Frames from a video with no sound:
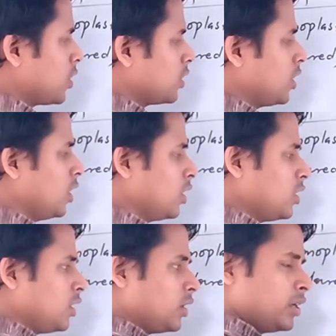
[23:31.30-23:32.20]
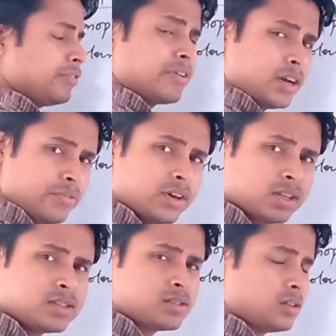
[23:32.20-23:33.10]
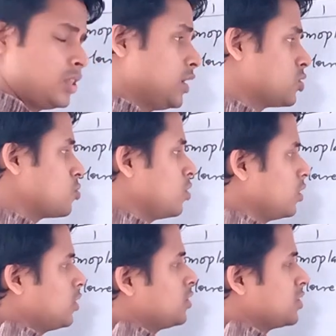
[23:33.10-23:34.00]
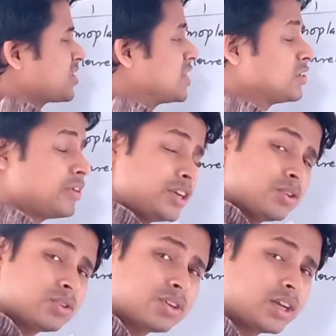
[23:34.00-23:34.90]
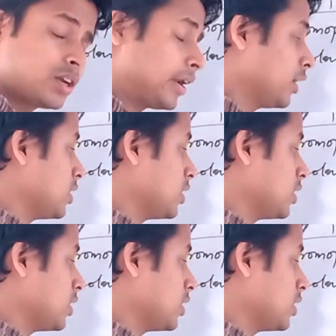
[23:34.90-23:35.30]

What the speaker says: as per the different things they store, it is classified into three